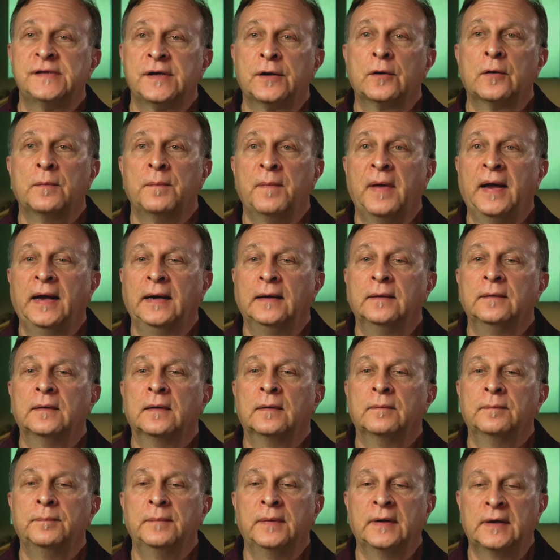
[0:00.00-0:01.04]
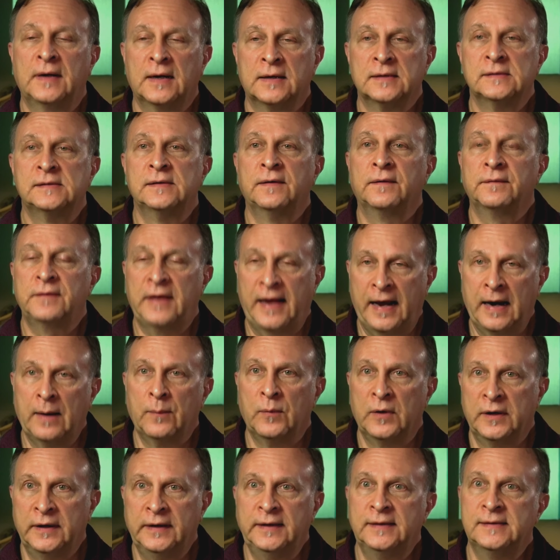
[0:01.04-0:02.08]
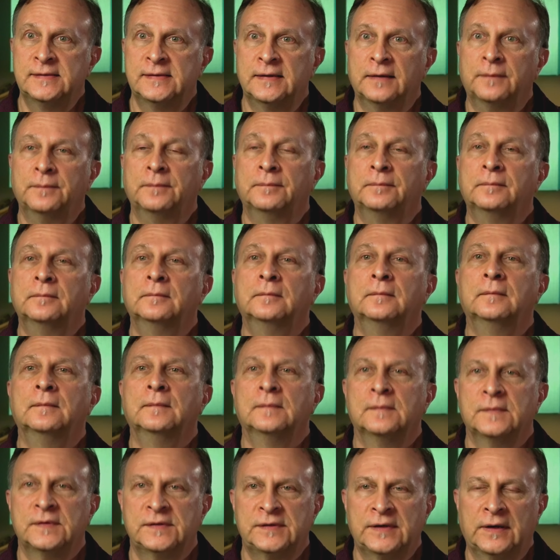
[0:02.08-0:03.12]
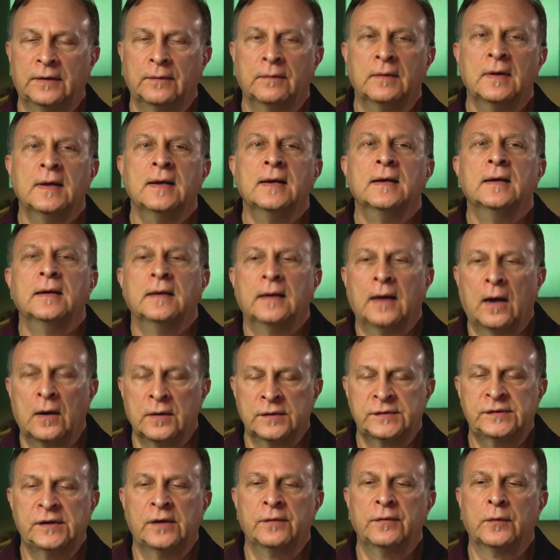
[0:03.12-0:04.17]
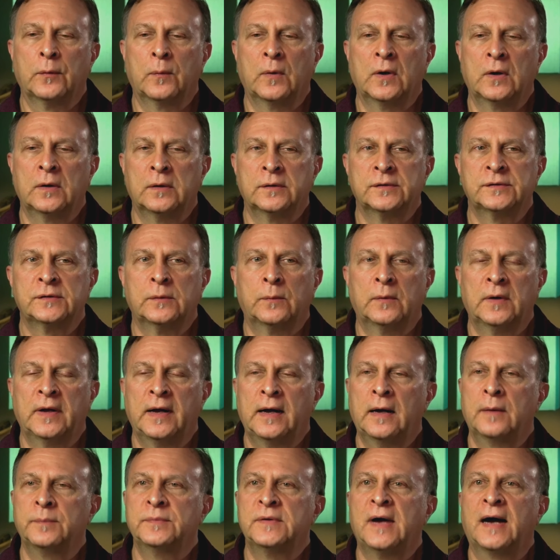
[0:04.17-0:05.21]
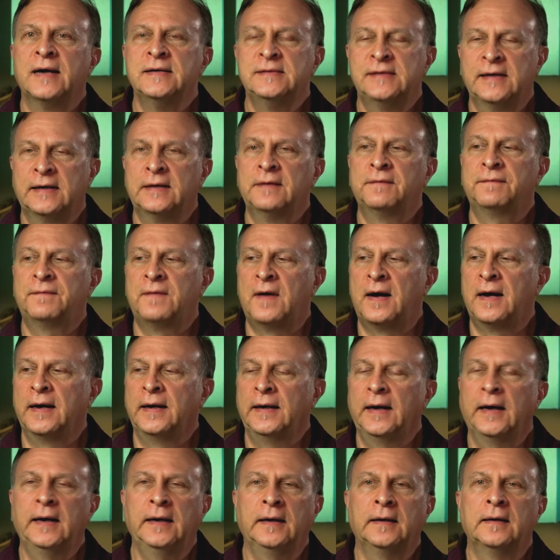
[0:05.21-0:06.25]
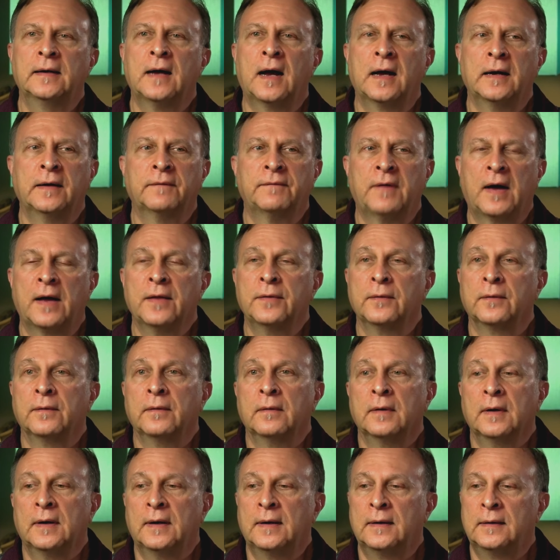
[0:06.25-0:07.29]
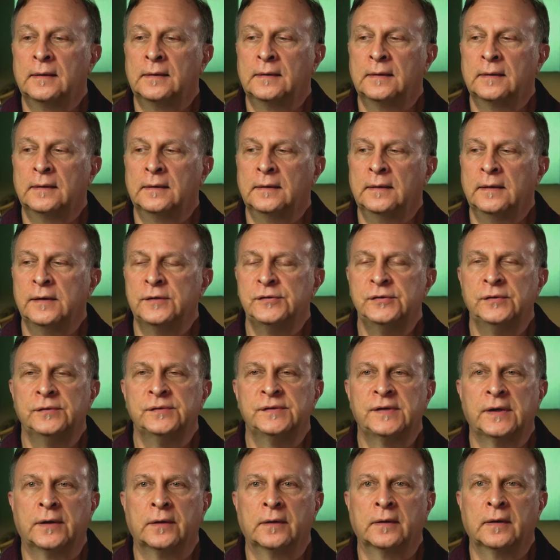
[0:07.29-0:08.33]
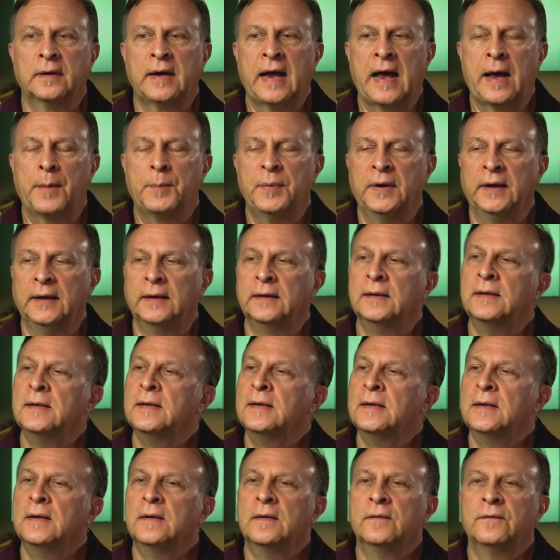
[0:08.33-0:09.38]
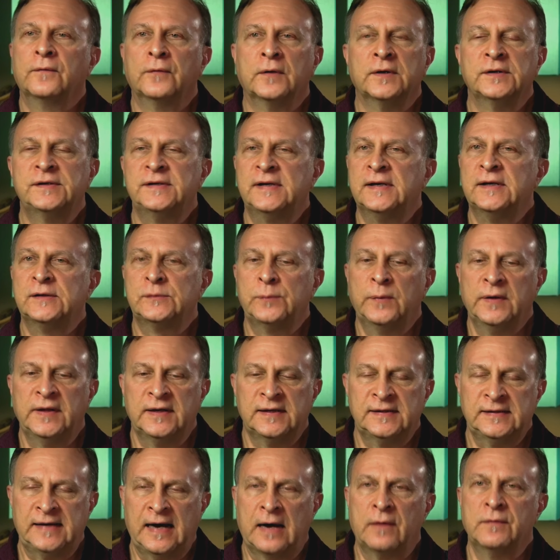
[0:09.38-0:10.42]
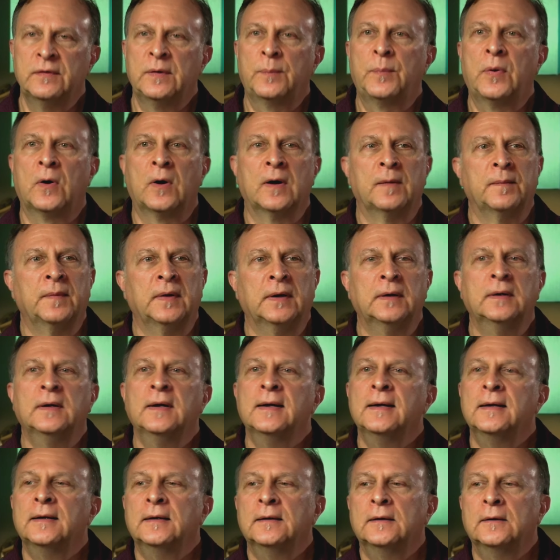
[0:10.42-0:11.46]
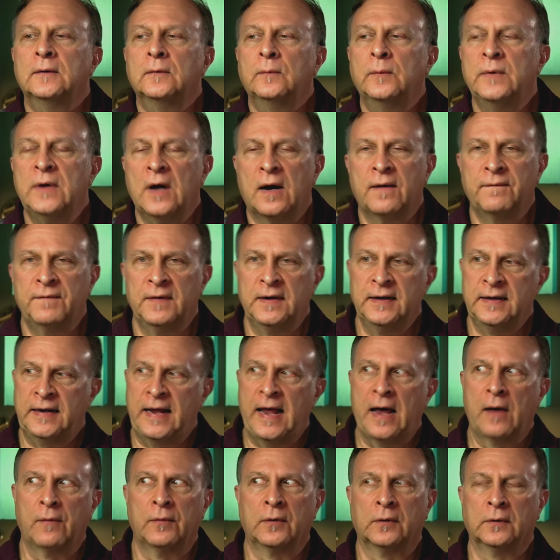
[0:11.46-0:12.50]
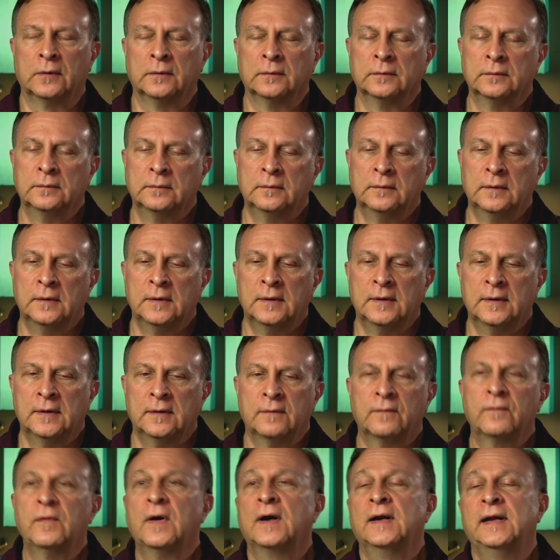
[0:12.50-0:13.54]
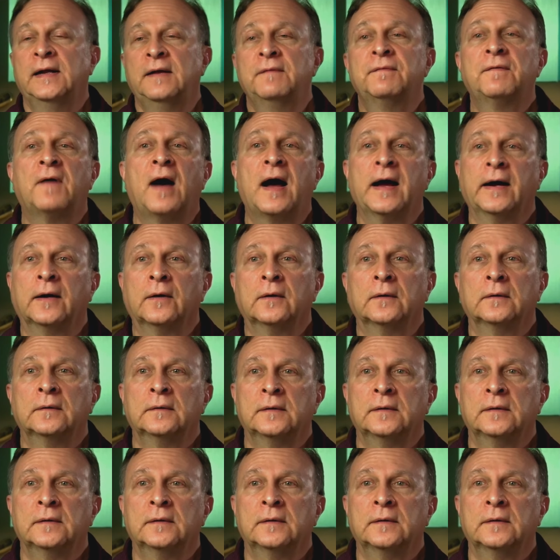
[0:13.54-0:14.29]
that are made because camera needs them. So also the rehearsal will help identify any kind of other issues that are happening. For instance, with the sound department, we often encounter friendly fire